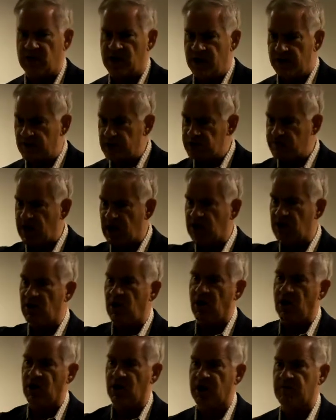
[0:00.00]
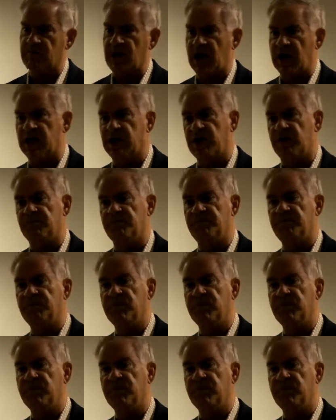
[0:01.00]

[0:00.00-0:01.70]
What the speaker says: That was my calling back in